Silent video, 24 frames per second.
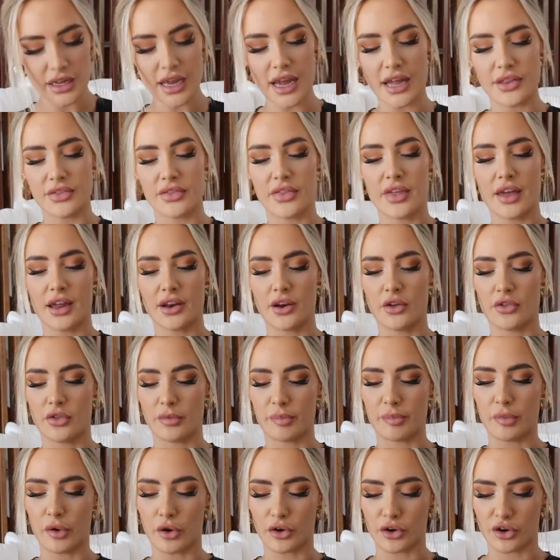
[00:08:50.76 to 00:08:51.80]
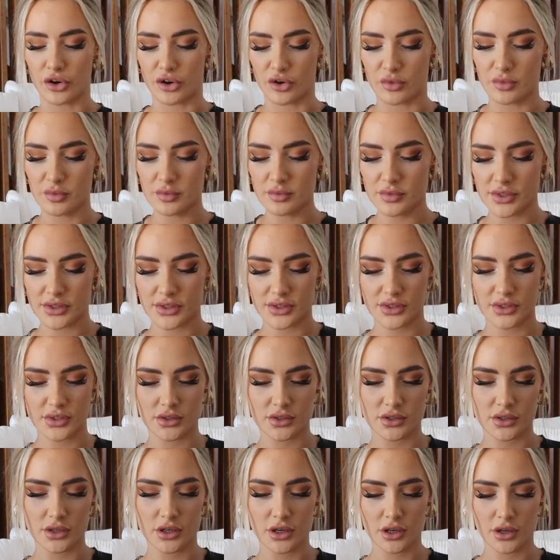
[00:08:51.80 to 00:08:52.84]
and then the
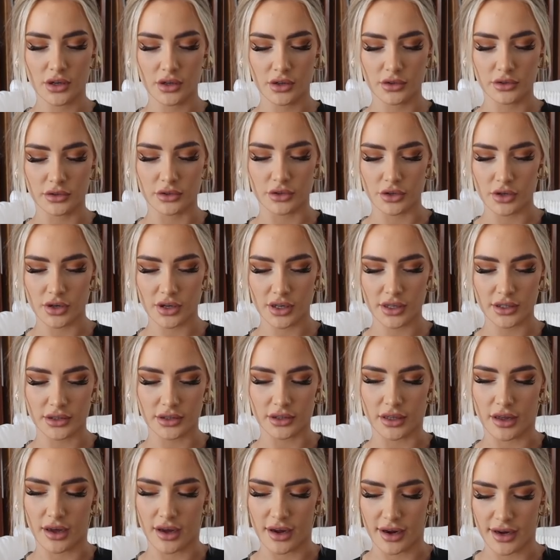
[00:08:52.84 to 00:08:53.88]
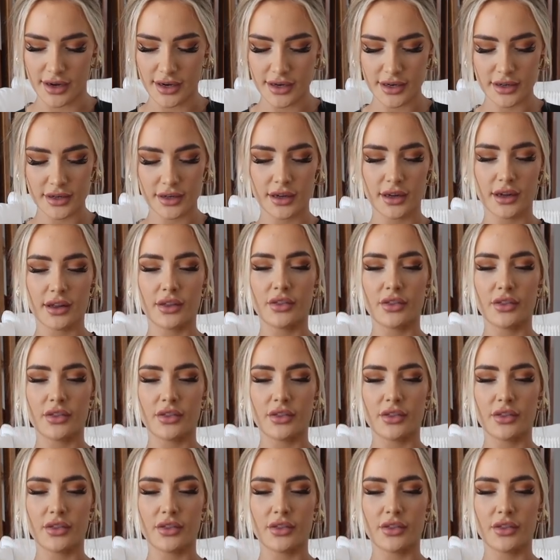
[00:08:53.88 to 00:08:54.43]
bottoms look like